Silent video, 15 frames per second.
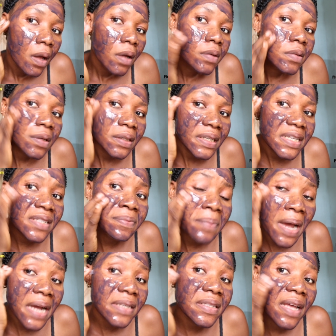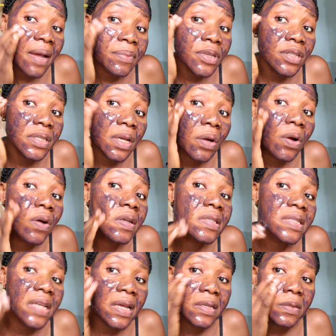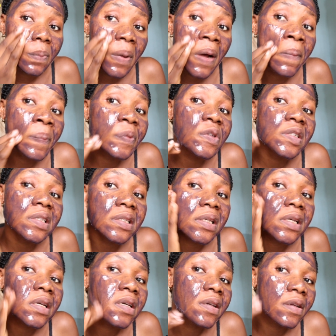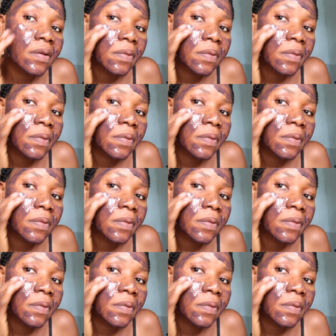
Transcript: So this mask I'm using contains bamboo stick.